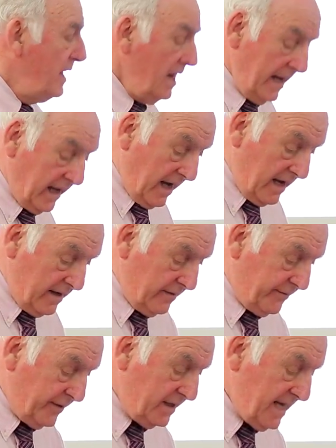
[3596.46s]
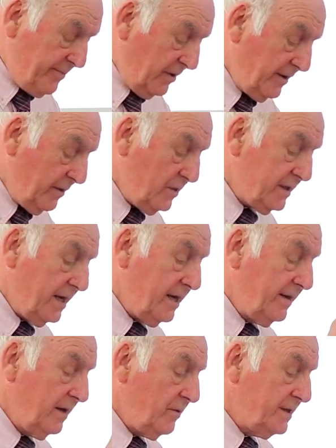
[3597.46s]
Like, for example, there was
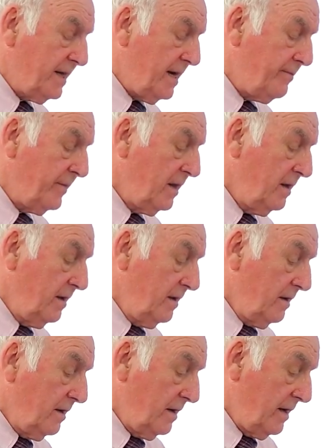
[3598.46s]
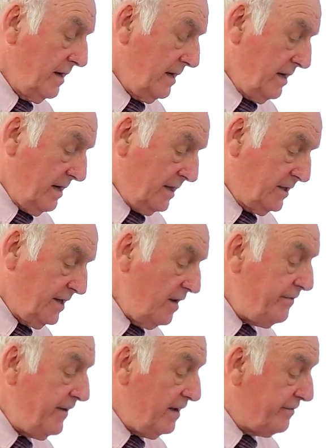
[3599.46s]
a
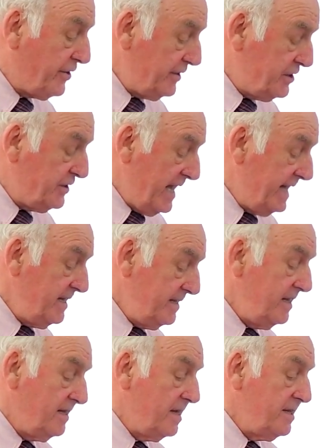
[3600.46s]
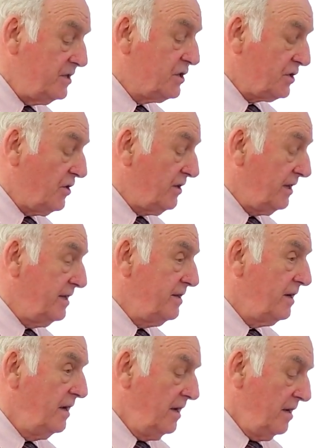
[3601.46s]
survey of Christianity done in
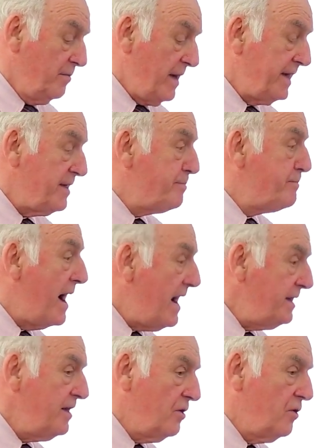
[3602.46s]
Scotland by the Barna